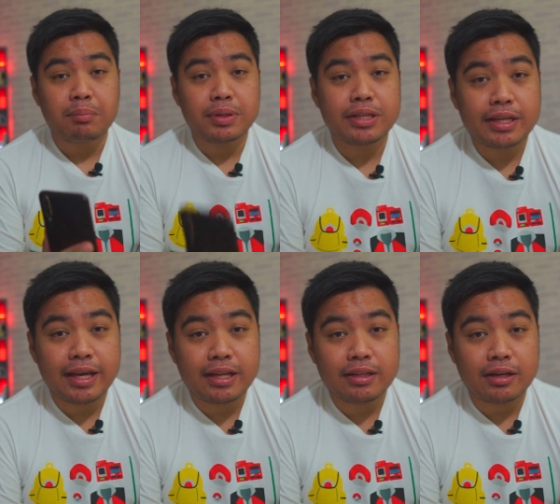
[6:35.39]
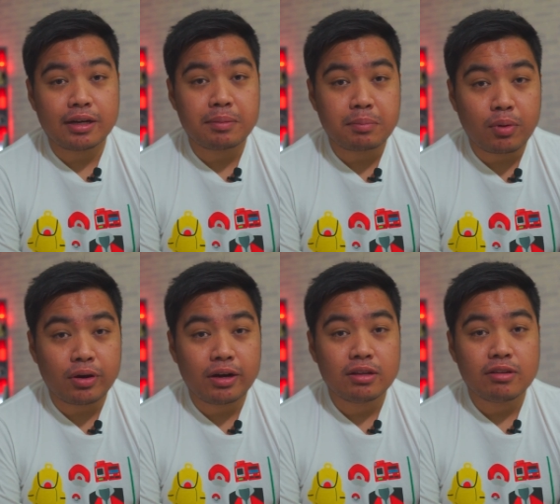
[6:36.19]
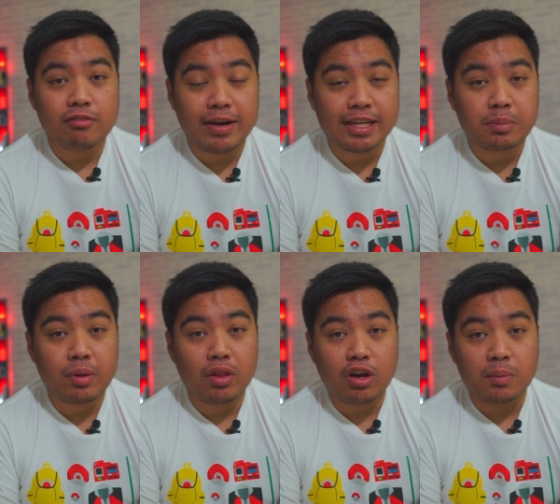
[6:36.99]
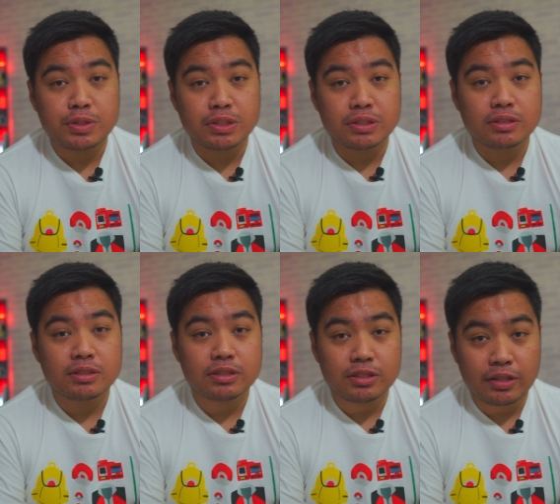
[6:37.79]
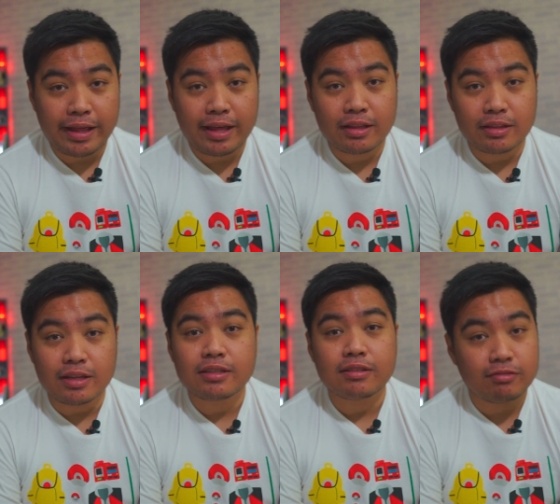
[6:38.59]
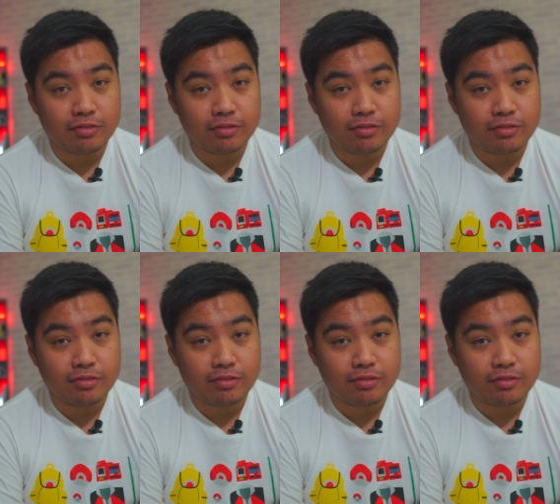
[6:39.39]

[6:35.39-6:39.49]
But again, there are more viable options than this